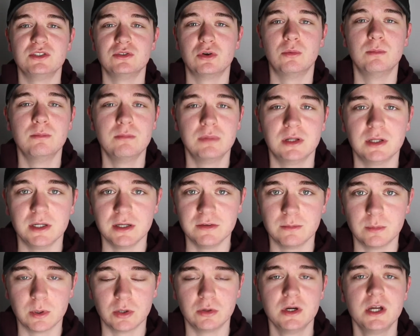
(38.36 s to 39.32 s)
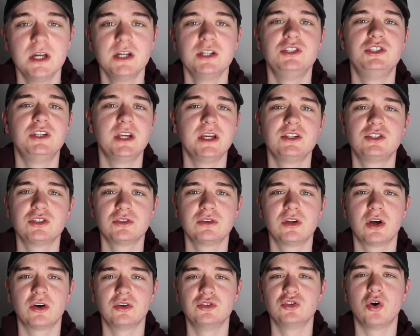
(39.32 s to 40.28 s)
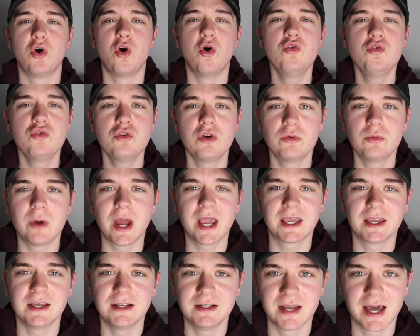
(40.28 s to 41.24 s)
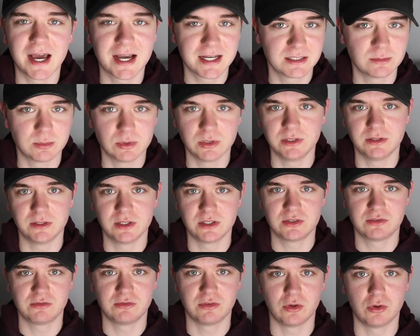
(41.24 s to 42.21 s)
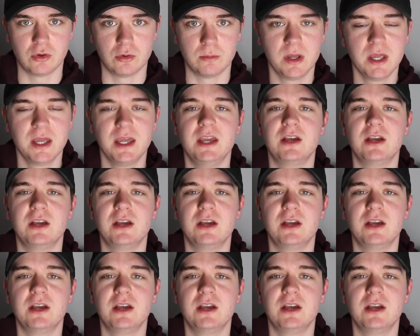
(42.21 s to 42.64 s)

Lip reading: is unbelievable. Jake Gyllenhaal is unrecognisable in this film.